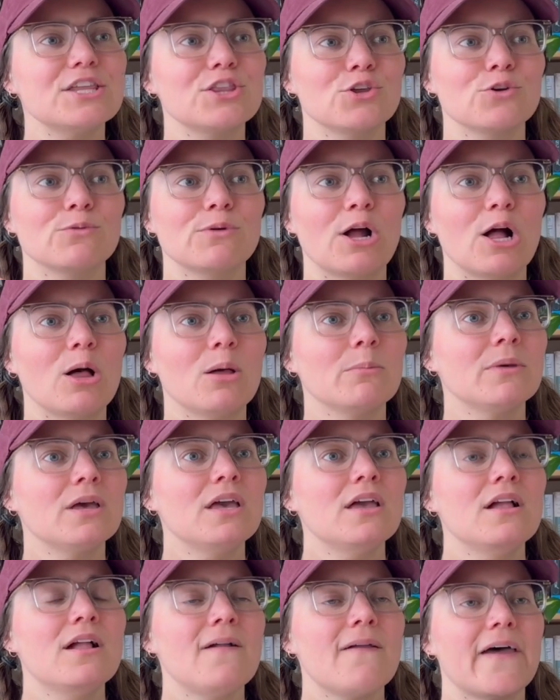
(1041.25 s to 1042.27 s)
The realm
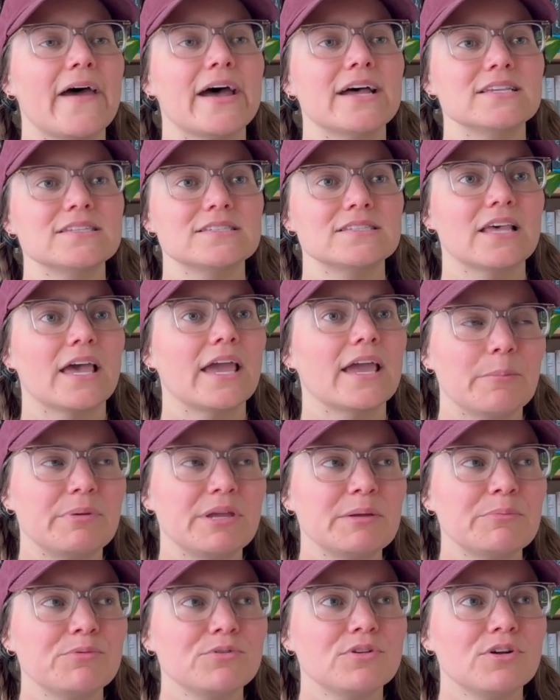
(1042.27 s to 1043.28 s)
has, like,
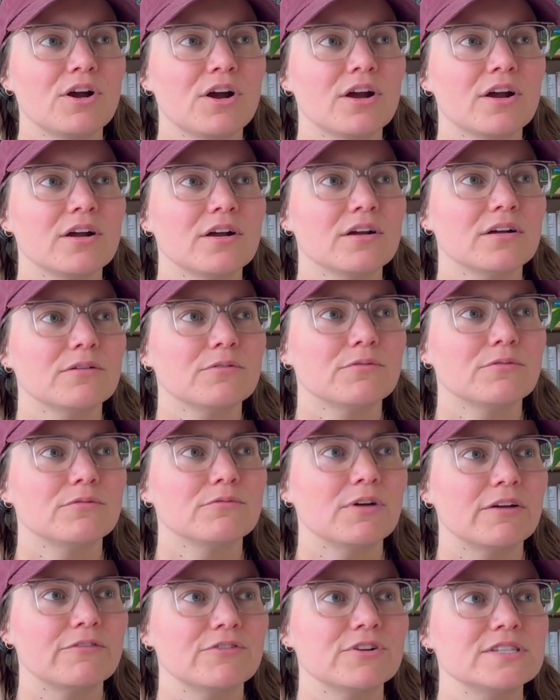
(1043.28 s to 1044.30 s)
people are
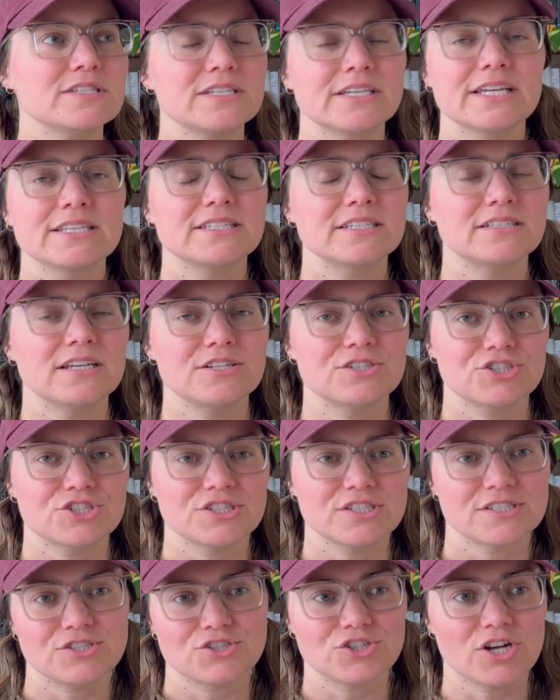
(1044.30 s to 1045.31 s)
referencing it to
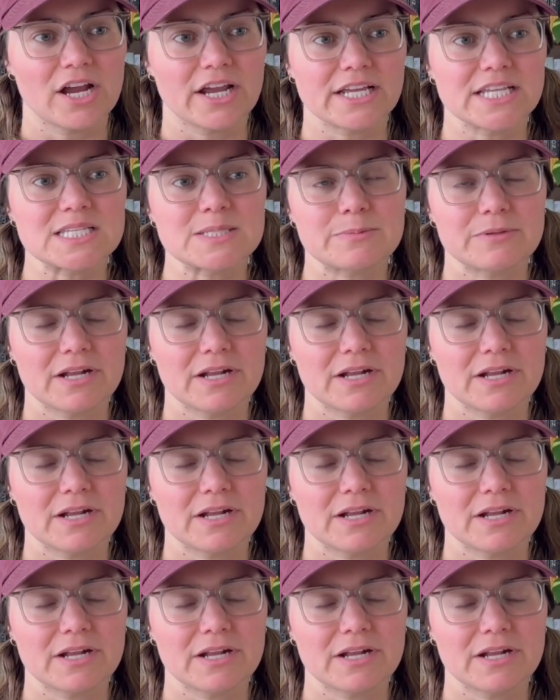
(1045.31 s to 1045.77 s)
Dungeons and Dragons,